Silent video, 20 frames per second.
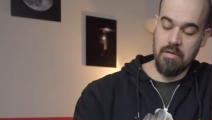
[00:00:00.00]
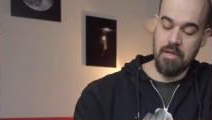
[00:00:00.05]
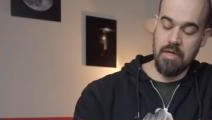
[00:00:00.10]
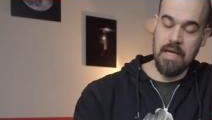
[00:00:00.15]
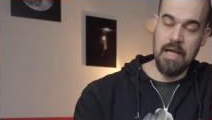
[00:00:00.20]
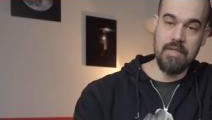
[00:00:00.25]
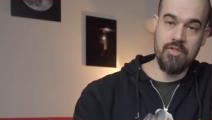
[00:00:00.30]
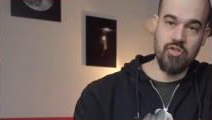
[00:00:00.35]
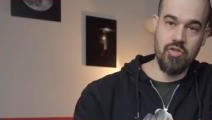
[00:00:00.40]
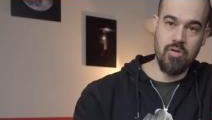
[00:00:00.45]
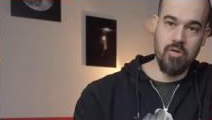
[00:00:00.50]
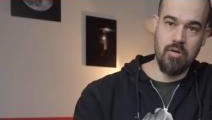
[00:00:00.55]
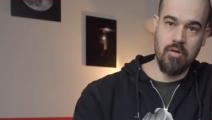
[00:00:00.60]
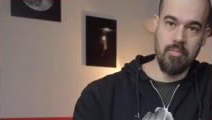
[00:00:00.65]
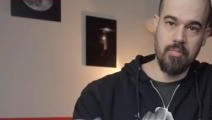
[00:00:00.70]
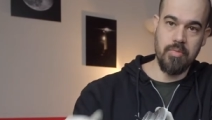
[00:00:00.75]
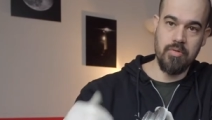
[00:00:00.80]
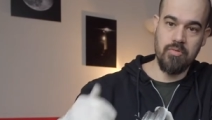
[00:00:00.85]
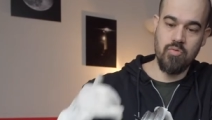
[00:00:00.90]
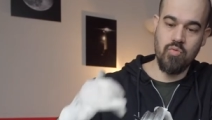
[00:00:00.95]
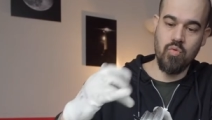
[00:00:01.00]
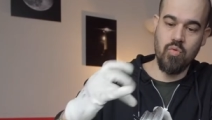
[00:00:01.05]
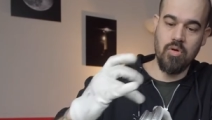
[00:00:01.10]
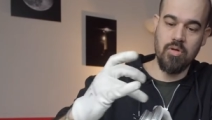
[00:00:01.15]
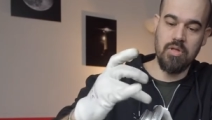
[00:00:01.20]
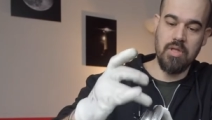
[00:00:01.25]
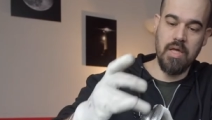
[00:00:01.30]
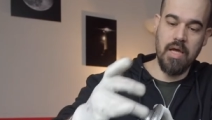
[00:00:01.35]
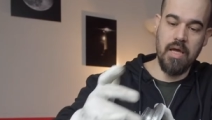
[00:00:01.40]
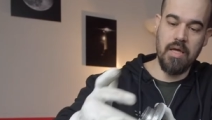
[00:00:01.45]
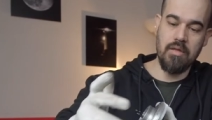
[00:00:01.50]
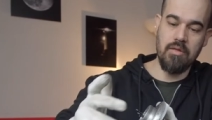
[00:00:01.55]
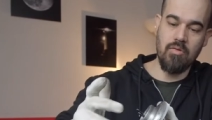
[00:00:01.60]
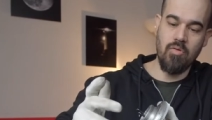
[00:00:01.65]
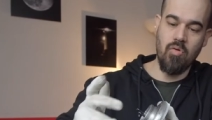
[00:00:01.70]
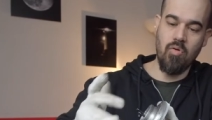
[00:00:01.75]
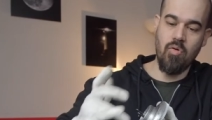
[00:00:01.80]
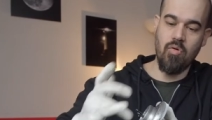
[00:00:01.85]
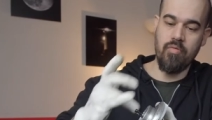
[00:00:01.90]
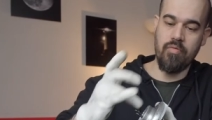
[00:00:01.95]
clutch knob to rotate
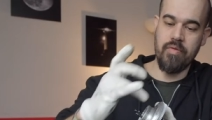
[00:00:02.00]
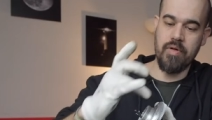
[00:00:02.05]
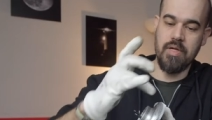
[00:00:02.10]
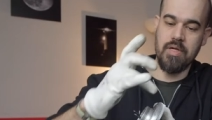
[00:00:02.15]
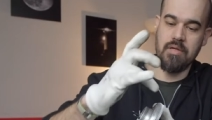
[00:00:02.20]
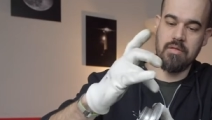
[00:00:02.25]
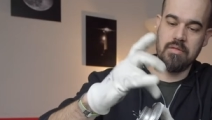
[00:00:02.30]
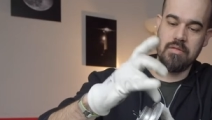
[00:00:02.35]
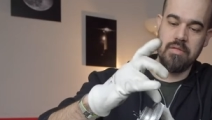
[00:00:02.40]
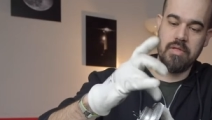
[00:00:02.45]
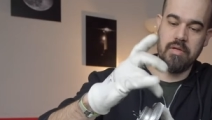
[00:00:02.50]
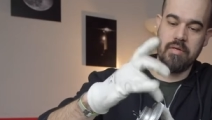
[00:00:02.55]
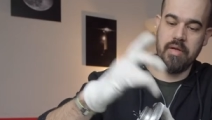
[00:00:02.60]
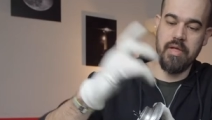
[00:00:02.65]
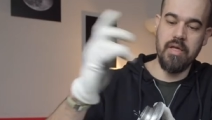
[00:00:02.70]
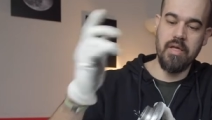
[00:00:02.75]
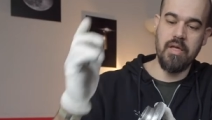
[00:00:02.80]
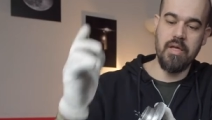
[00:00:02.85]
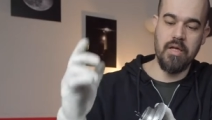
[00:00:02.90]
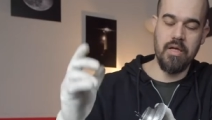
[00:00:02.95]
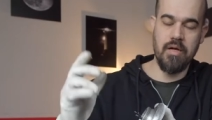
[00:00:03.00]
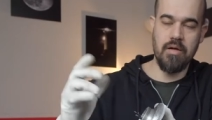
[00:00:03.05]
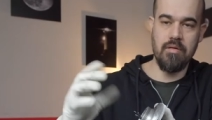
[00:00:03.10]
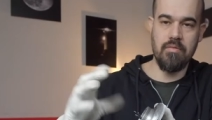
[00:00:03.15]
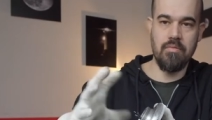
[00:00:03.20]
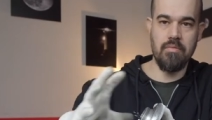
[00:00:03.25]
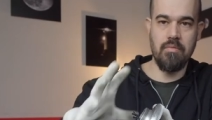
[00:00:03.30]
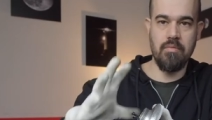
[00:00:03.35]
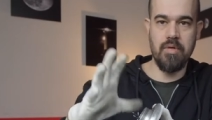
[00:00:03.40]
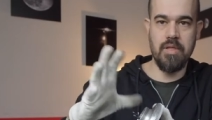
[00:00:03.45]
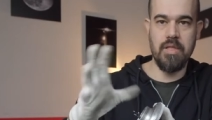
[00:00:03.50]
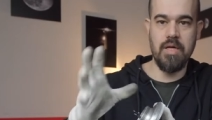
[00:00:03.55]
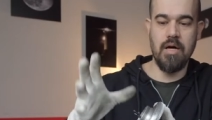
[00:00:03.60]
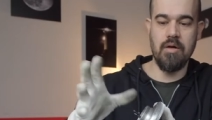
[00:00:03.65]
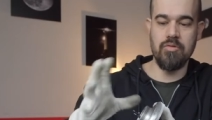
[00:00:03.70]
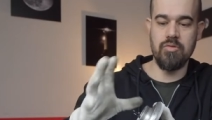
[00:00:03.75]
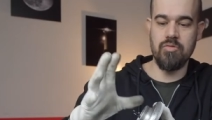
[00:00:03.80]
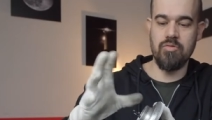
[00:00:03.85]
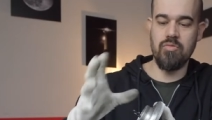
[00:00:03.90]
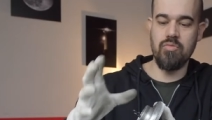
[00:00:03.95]
over the ring gear
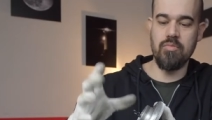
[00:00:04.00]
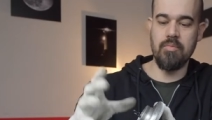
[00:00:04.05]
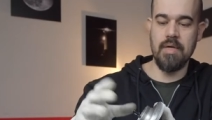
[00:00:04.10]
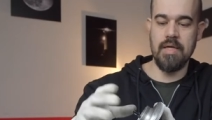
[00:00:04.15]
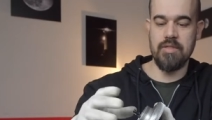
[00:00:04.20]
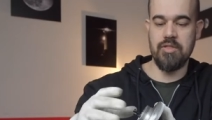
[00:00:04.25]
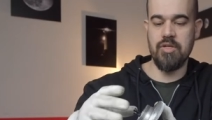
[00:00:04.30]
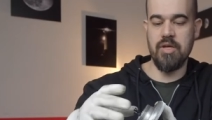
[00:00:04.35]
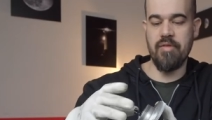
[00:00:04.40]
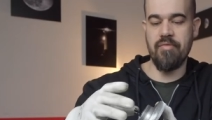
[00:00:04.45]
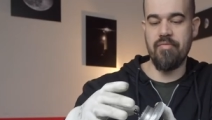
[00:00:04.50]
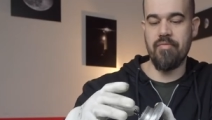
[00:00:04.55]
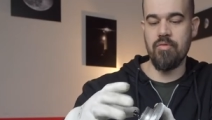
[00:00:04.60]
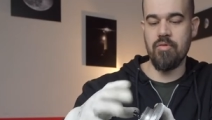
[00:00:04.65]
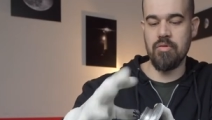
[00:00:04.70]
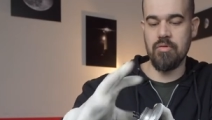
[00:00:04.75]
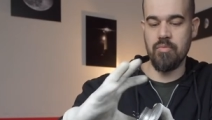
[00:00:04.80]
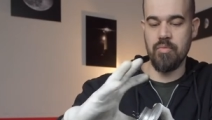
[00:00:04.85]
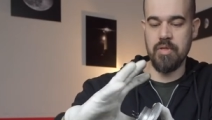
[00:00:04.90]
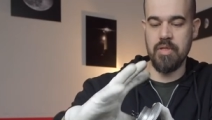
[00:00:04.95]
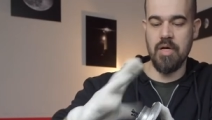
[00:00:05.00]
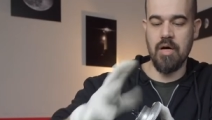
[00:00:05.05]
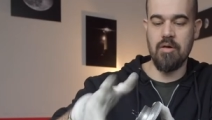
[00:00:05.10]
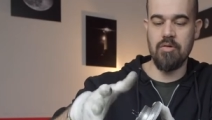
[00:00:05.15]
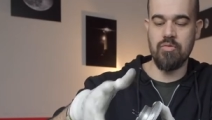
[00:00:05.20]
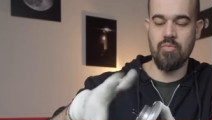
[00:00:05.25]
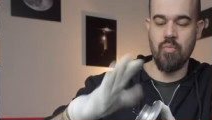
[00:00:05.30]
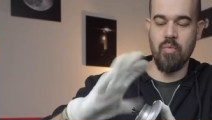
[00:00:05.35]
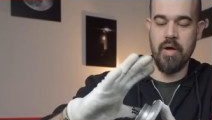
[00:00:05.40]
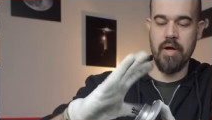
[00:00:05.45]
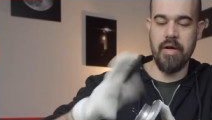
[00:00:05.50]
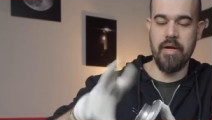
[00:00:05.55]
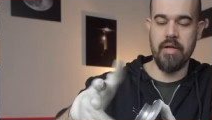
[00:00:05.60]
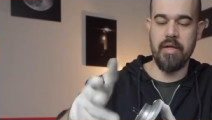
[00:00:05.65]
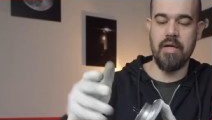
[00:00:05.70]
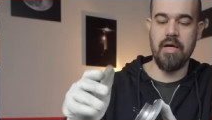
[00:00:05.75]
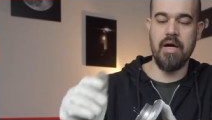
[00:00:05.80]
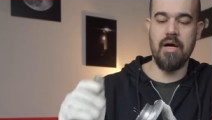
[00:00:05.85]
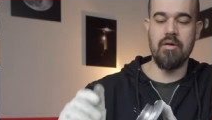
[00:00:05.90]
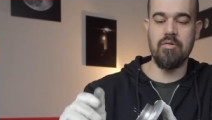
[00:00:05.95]
without too much effort, without
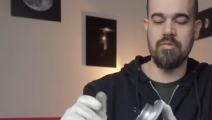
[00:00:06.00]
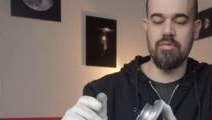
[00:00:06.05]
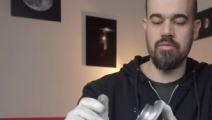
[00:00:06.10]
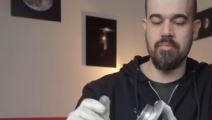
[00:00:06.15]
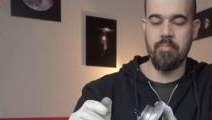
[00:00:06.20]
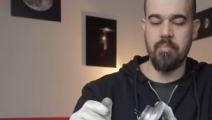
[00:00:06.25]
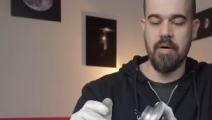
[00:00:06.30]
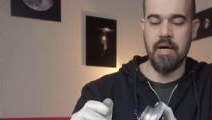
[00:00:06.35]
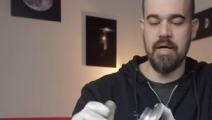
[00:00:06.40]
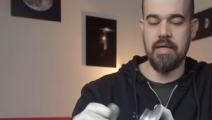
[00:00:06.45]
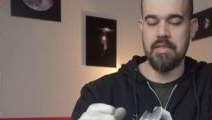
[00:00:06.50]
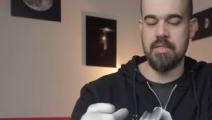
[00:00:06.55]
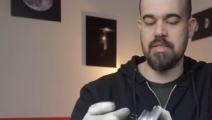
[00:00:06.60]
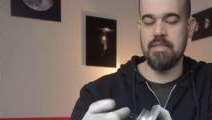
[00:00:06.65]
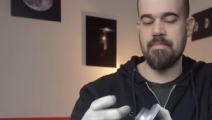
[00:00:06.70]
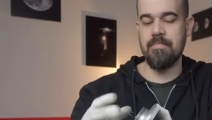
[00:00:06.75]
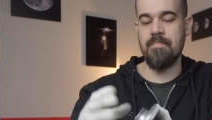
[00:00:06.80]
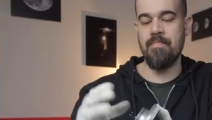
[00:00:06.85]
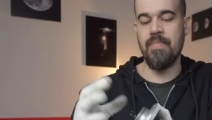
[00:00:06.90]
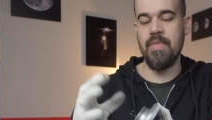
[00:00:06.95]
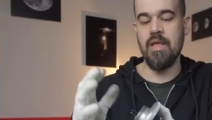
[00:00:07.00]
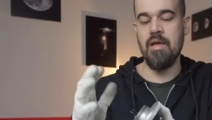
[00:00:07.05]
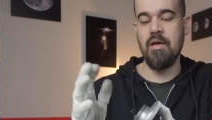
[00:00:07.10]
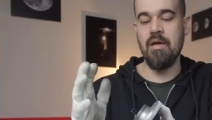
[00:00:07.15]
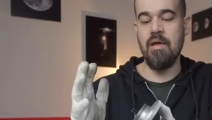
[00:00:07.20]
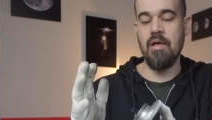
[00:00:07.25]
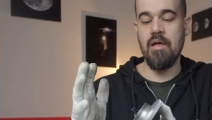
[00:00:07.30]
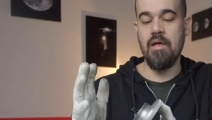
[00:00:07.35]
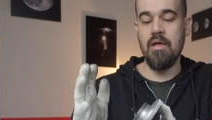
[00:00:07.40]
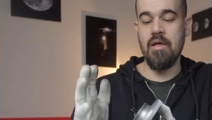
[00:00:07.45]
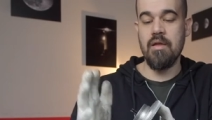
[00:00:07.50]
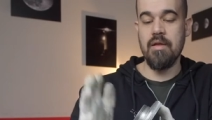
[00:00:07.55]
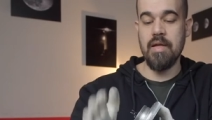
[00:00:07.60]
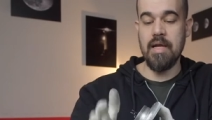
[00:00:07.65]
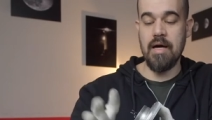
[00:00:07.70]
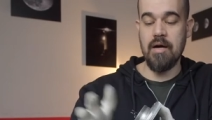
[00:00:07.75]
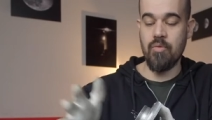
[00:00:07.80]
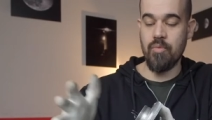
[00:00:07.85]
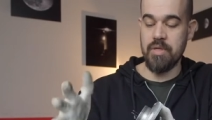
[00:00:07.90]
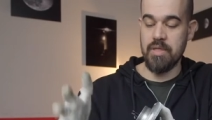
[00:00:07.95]
wearing out parts.
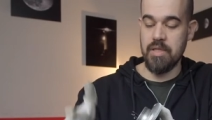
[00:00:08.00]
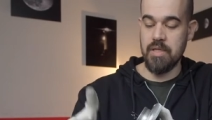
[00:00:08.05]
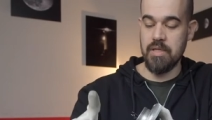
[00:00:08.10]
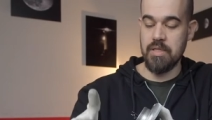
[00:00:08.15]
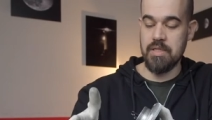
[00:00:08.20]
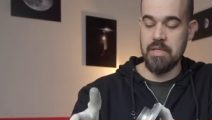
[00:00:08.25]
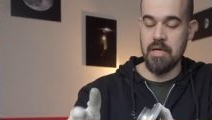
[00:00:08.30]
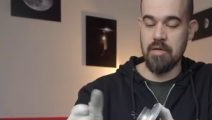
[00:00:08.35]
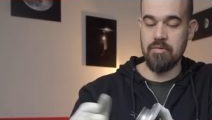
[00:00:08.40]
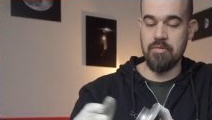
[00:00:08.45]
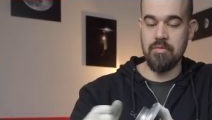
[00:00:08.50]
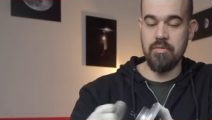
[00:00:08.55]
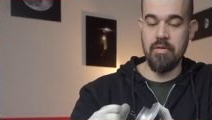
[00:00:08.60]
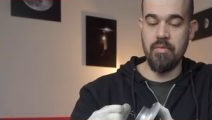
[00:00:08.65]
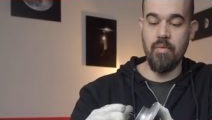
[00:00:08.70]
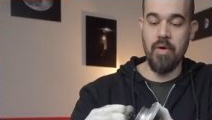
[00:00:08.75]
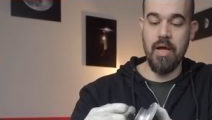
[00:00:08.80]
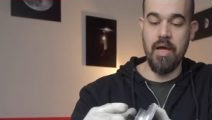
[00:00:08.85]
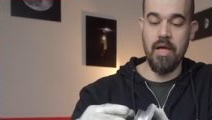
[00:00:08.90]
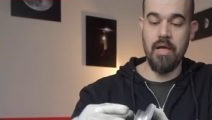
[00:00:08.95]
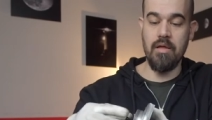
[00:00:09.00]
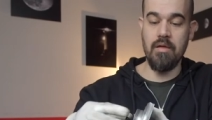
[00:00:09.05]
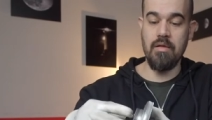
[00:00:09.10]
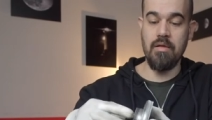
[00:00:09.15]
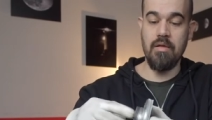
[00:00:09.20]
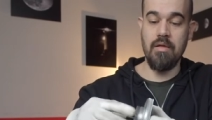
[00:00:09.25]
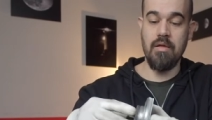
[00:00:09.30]
Now with this out of the way,